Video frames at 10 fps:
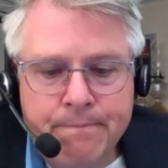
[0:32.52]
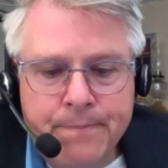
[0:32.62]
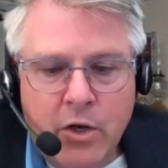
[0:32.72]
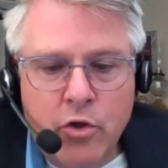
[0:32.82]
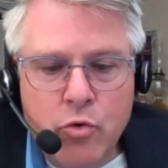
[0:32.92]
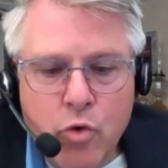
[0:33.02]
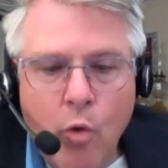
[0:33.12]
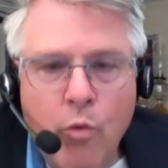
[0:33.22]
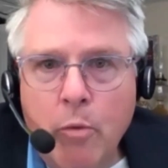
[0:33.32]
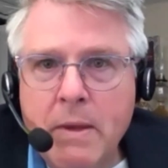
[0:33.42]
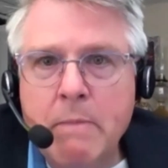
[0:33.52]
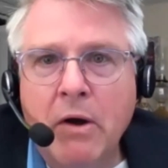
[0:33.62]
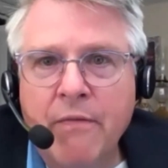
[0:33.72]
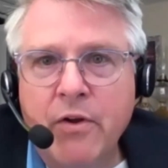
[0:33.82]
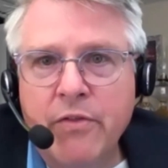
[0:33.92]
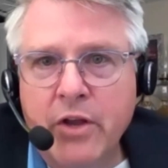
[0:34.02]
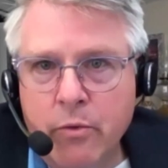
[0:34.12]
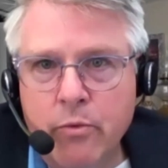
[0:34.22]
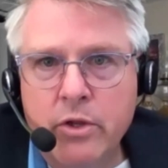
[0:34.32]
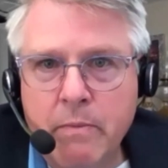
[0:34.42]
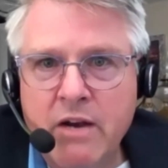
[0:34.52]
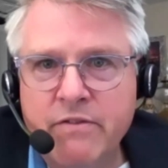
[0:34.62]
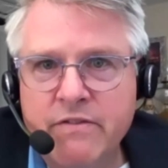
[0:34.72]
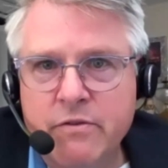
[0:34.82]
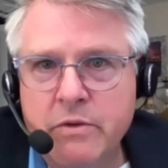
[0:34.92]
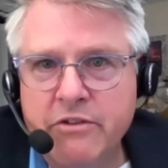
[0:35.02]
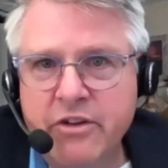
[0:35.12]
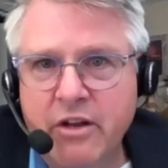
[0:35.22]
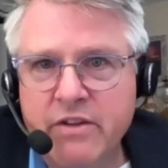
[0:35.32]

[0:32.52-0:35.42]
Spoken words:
There are people out there that can really benefit from this stuff.